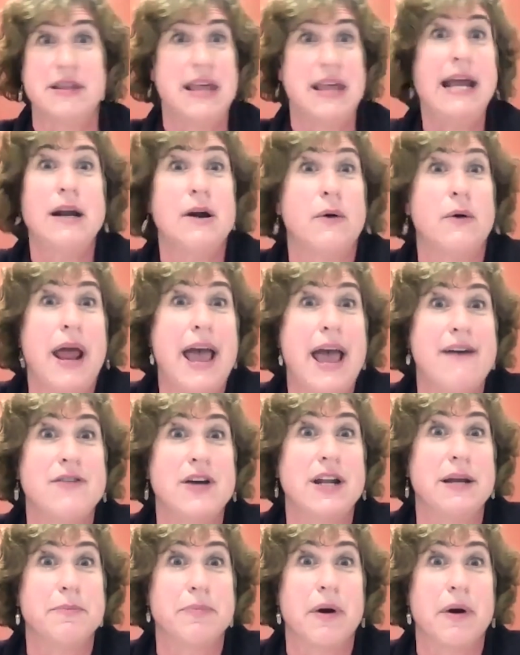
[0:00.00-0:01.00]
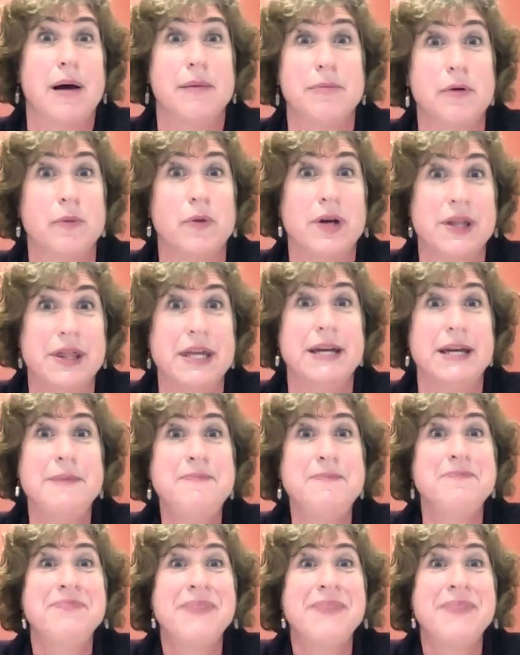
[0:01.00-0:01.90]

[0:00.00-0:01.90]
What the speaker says: they don't have any problem with it.